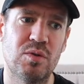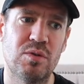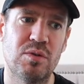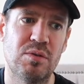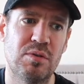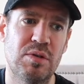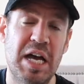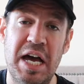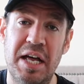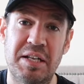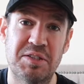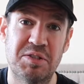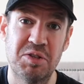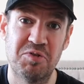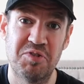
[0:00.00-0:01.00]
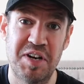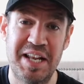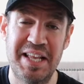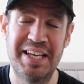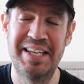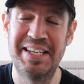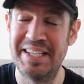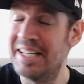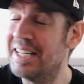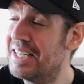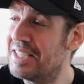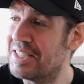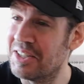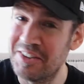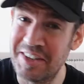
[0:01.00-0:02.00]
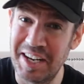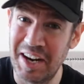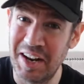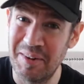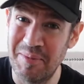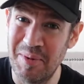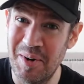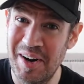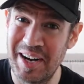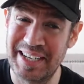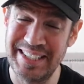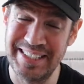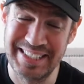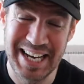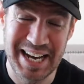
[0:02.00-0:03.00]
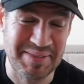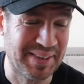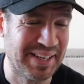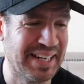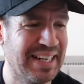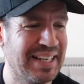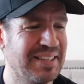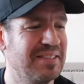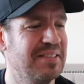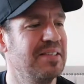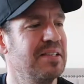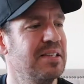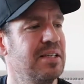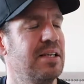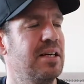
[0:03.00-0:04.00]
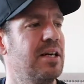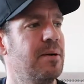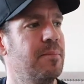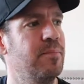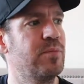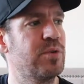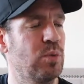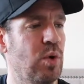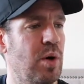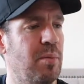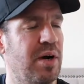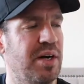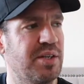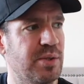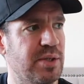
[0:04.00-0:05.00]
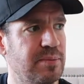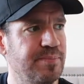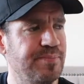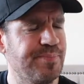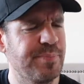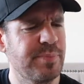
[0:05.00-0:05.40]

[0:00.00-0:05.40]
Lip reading: yeah, there's not really a lot more I can say about that. So what am I doing?